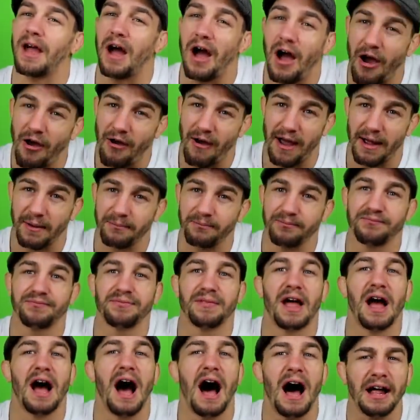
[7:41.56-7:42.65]
All right,
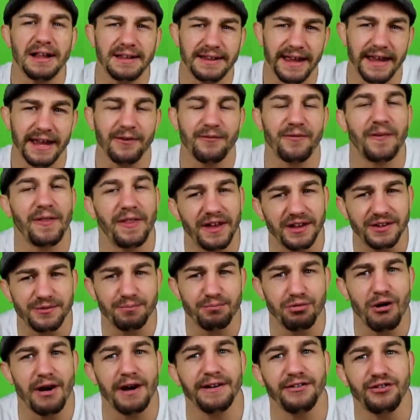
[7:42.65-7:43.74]
I'll take it for this
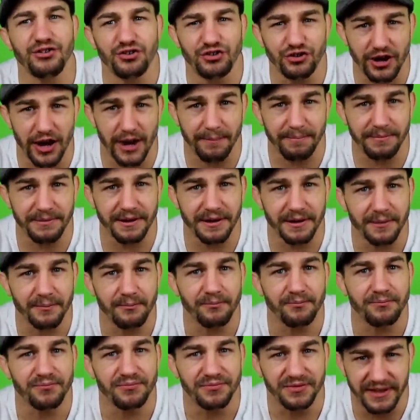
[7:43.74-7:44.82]
price shipped.
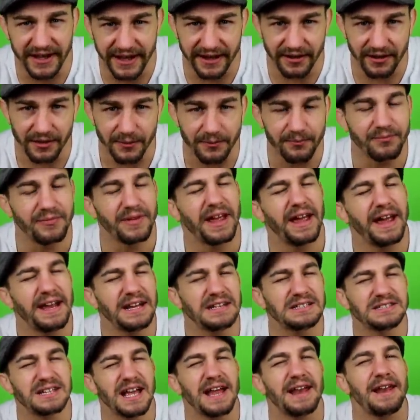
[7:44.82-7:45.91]
Deal. He
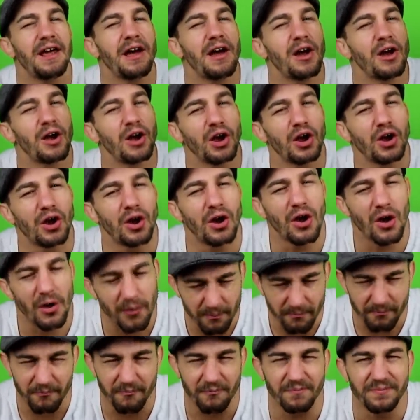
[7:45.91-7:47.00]
said,
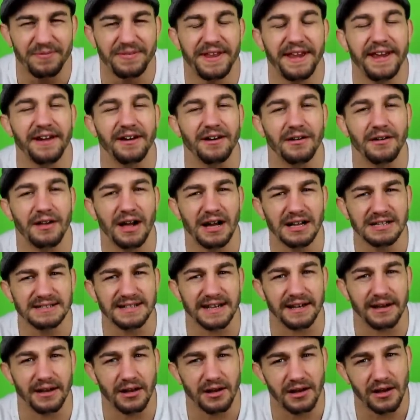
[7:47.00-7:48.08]
deal. I
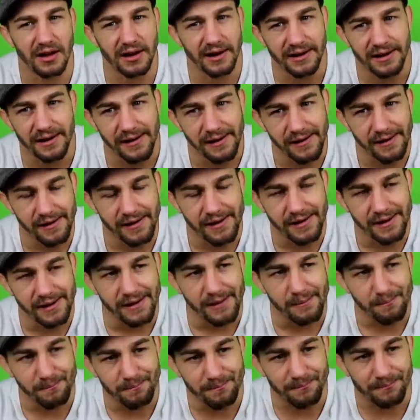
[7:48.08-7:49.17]
said,
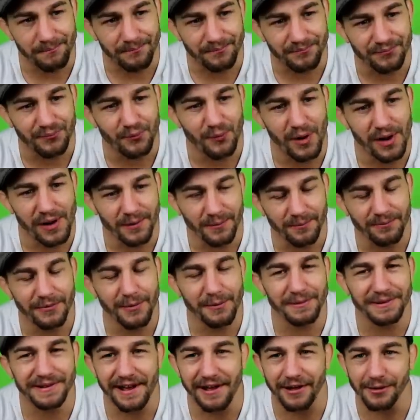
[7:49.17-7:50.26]
hmm. Well,
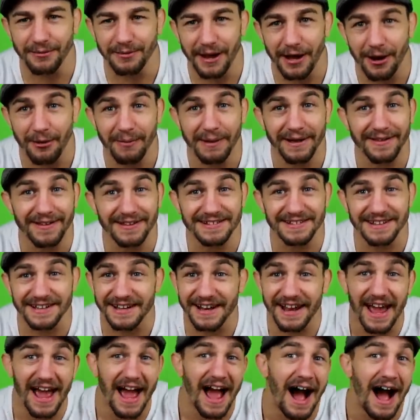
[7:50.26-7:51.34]
let me tell him now. I'm like, listen,
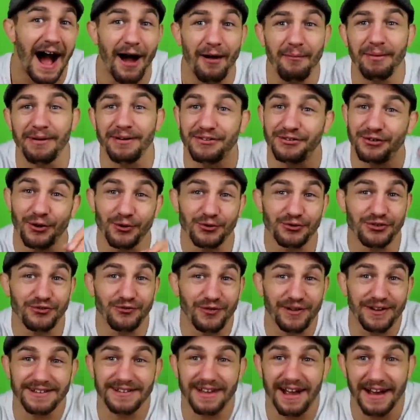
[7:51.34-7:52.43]
I've been searching
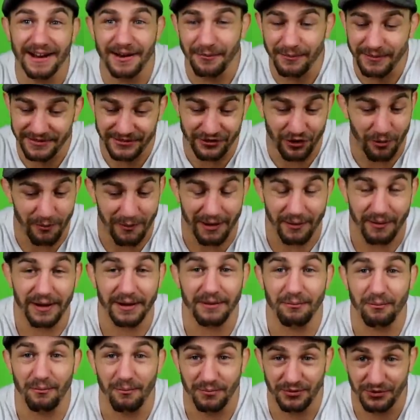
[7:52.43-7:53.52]
for this item. It's on my
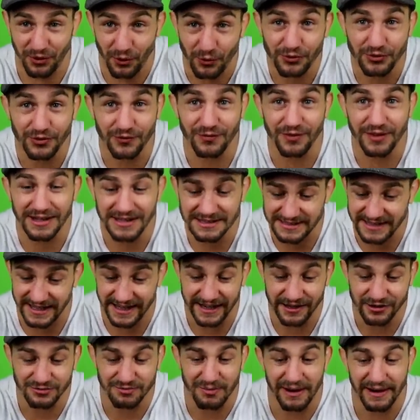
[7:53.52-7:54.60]
in search of list.
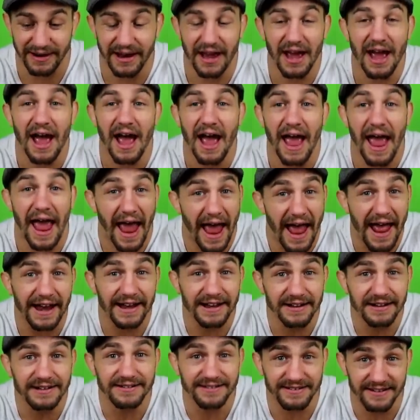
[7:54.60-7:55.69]
Here's my
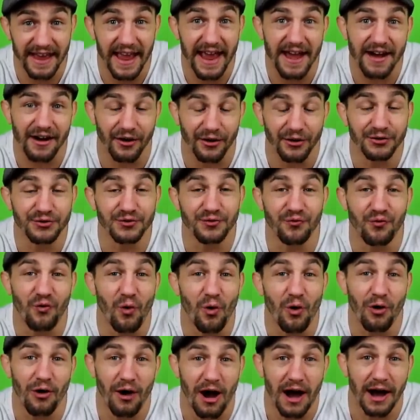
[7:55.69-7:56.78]
end sales
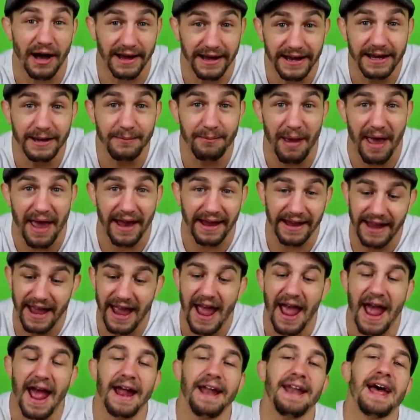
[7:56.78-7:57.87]
for uh, eBay,
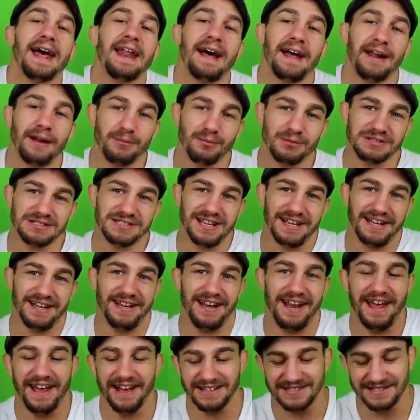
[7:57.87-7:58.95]
and that item was sitting
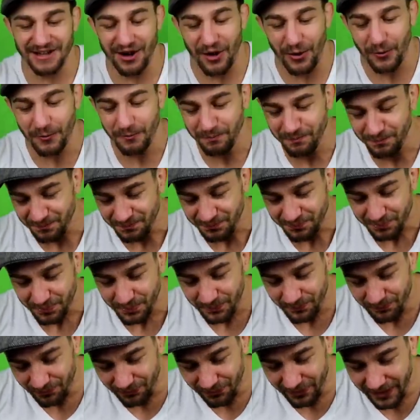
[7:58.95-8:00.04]
there. So
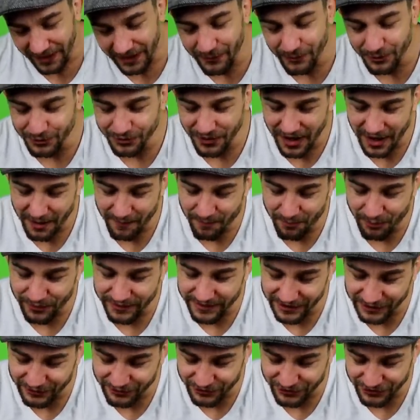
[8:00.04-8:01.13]
it was uh,
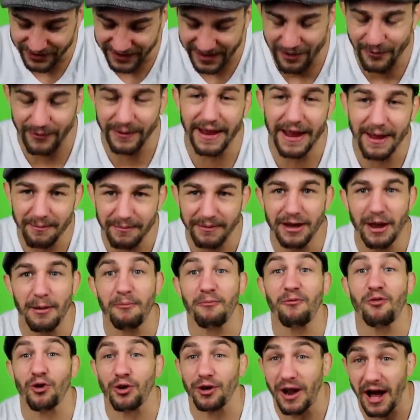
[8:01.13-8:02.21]
pretty interesting how he hit me
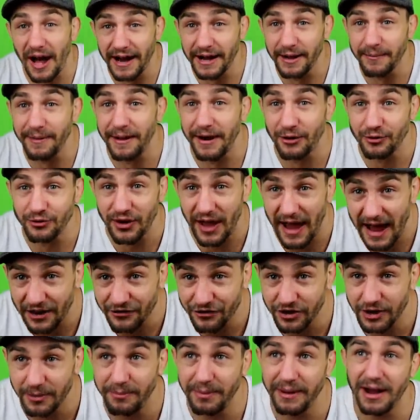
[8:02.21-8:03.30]
up for an item that I was
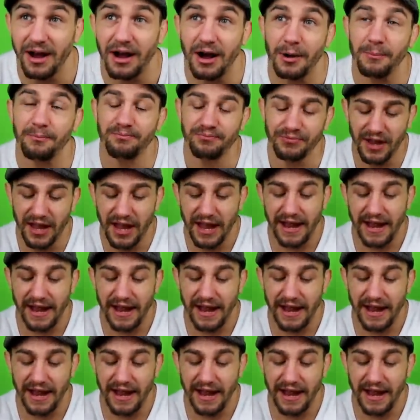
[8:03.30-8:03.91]
actually going to pick up.